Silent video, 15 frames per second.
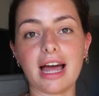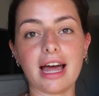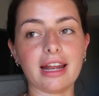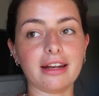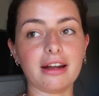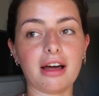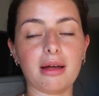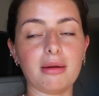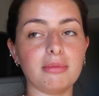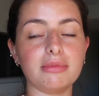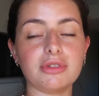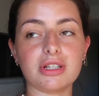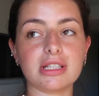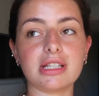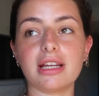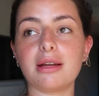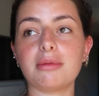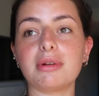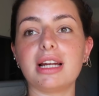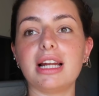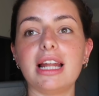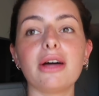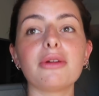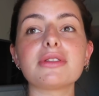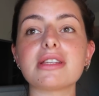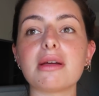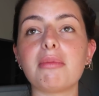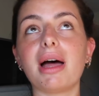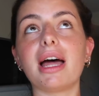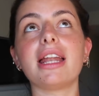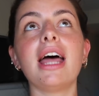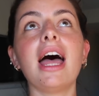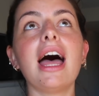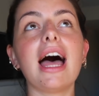and I'm just thinking I'm gonna lay on the sunbed,